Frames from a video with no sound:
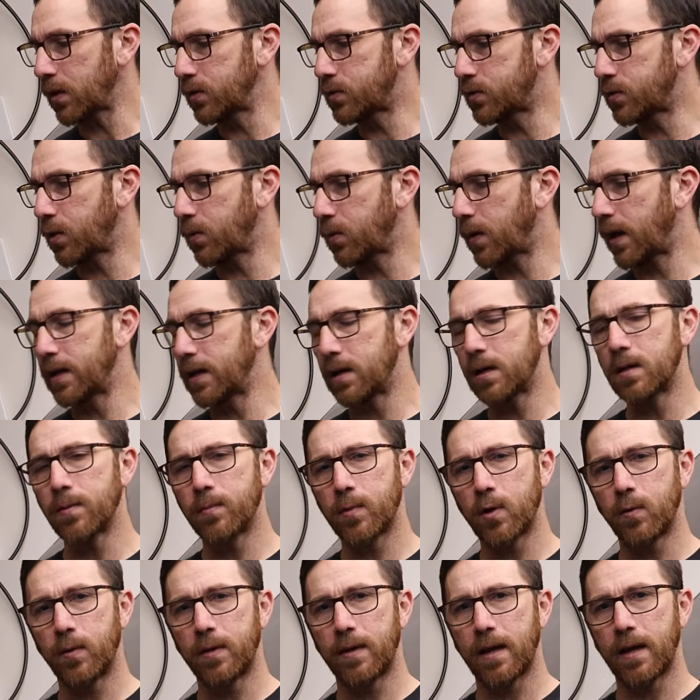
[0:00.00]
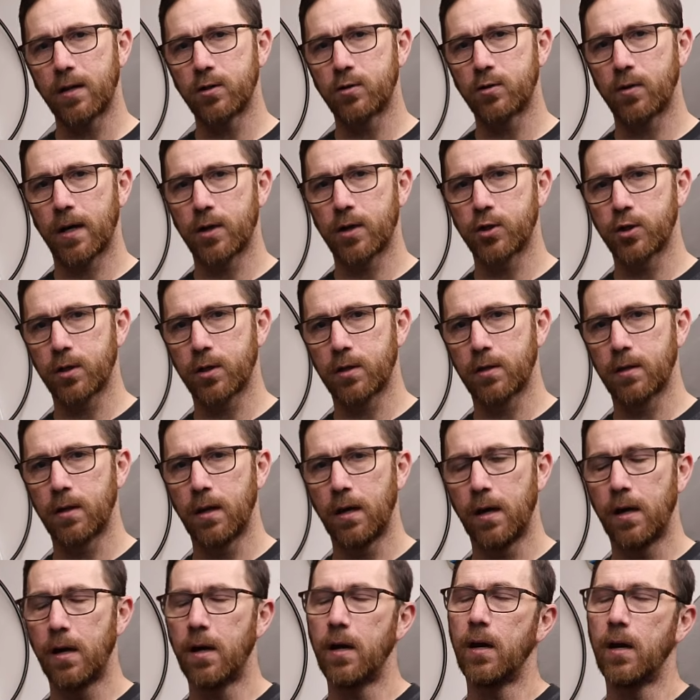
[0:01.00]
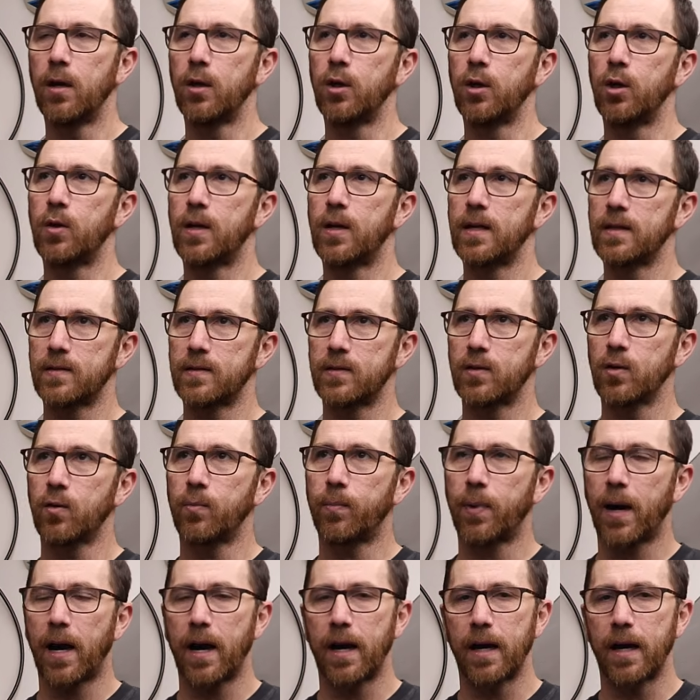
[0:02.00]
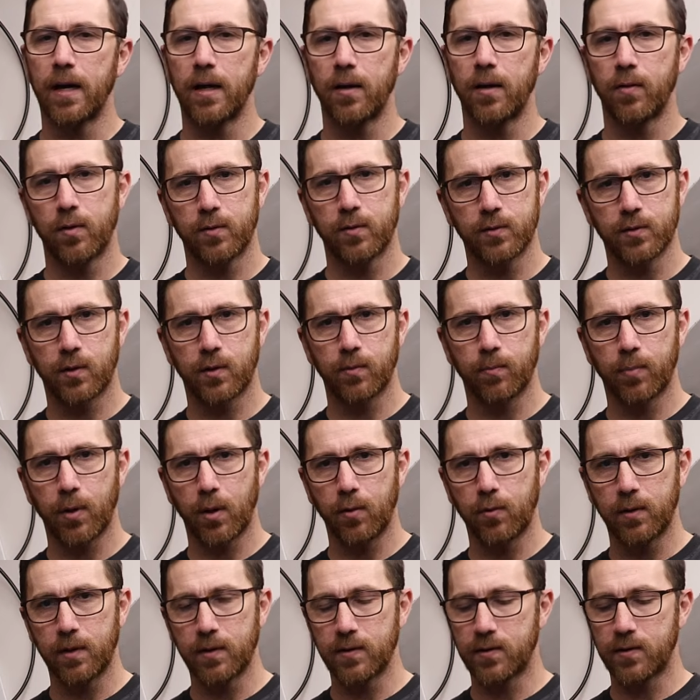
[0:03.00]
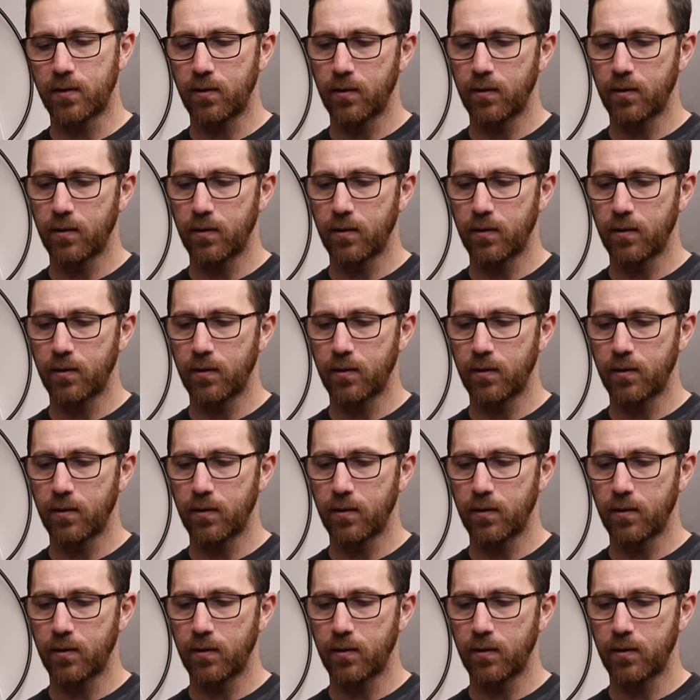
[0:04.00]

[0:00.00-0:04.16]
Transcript: So I ended up going that direction. You can still buy those components.